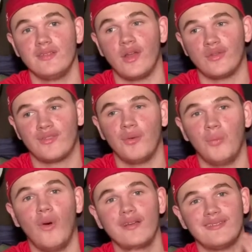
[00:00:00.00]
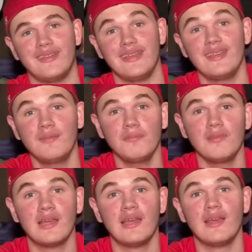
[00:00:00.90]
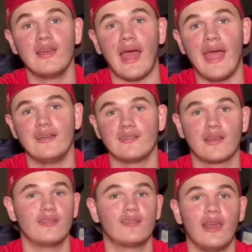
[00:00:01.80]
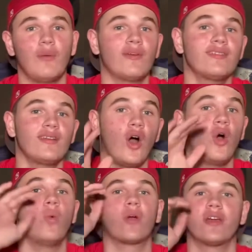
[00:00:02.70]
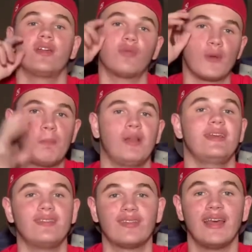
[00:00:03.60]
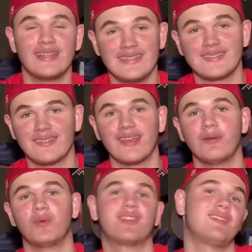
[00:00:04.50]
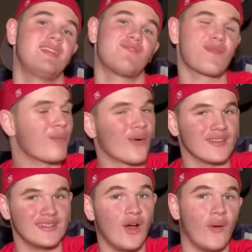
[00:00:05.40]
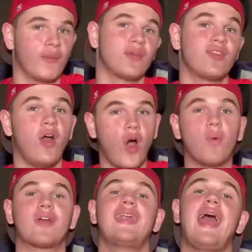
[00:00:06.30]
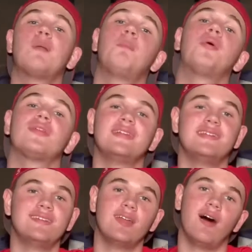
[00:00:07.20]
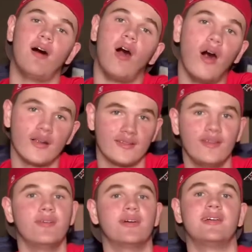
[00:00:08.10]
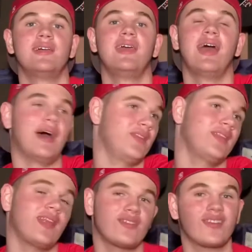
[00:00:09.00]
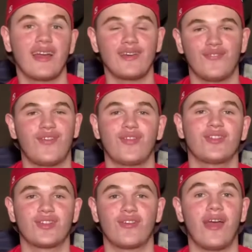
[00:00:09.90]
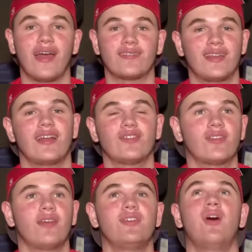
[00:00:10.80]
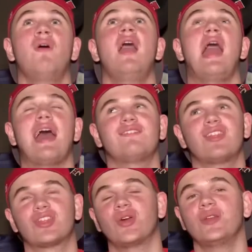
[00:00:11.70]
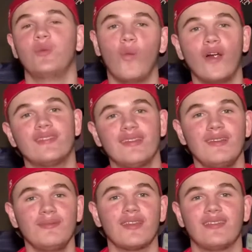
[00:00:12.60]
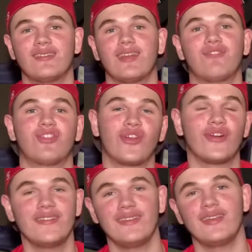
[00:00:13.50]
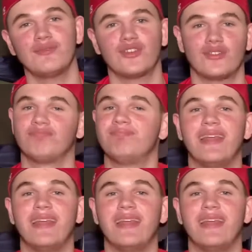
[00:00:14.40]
to one team. And because it wasn't, we're going to replace this team with a team from Portland. No, it was, we're going to add Portland onto it. And then that just kind of fell through the cracks. And I just thought, having 31 teams instead of 30 teams just did